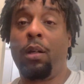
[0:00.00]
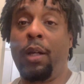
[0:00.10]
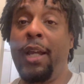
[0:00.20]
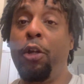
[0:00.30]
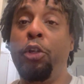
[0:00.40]

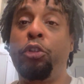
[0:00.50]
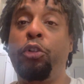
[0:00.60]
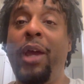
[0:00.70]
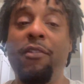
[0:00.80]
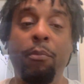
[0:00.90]
Ain't no use
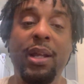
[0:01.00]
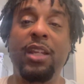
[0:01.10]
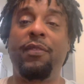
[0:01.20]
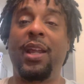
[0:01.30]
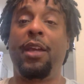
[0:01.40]
you having money
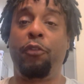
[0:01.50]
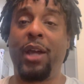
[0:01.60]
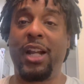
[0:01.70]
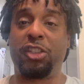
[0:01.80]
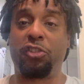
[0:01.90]
if, they, if you
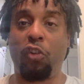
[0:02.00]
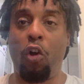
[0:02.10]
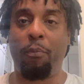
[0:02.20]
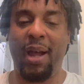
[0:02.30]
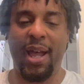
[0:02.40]
got a
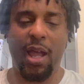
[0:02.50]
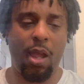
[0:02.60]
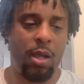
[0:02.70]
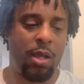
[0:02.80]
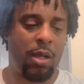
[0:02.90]
strong mind.
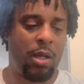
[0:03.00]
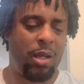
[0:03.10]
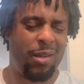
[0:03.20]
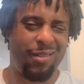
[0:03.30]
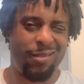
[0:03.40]

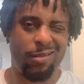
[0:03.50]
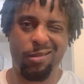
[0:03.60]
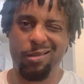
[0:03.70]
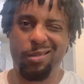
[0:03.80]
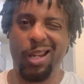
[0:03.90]

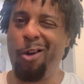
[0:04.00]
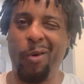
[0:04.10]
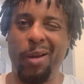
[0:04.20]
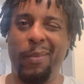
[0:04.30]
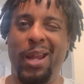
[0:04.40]
They don't
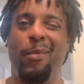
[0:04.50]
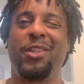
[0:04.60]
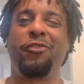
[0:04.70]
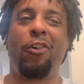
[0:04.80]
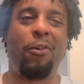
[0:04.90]
want a man with a
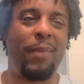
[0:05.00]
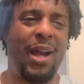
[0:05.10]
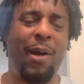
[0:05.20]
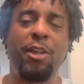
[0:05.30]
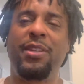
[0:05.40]
strong
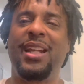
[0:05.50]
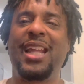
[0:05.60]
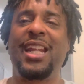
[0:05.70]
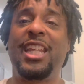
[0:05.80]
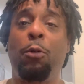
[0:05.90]
mind. Why you think
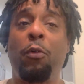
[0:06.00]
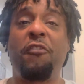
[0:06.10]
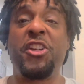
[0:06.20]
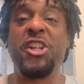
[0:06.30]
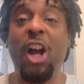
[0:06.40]
they dealing with
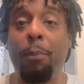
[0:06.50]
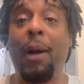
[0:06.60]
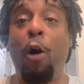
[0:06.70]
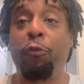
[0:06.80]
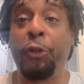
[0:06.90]
yuck
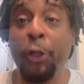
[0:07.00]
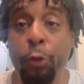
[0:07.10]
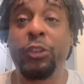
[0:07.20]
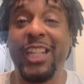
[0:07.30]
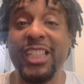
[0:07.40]
mouth
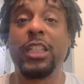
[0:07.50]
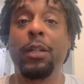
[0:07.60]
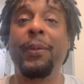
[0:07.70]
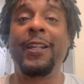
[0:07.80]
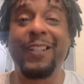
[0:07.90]
dudes, kissing
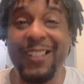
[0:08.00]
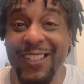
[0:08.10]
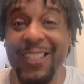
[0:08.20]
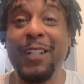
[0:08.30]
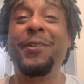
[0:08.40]
them in the
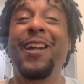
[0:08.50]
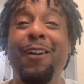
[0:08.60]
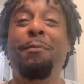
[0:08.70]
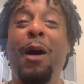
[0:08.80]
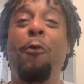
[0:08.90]
club,
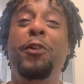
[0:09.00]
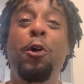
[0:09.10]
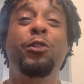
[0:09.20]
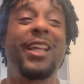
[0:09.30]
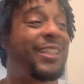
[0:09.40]
yuck mouth
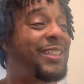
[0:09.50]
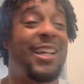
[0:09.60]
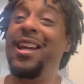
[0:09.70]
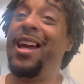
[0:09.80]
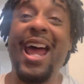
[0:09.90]
dudes that's
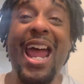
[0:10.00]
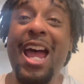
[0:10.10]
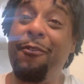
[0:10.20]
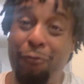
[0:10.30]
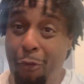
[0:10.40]

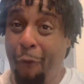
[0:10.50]
half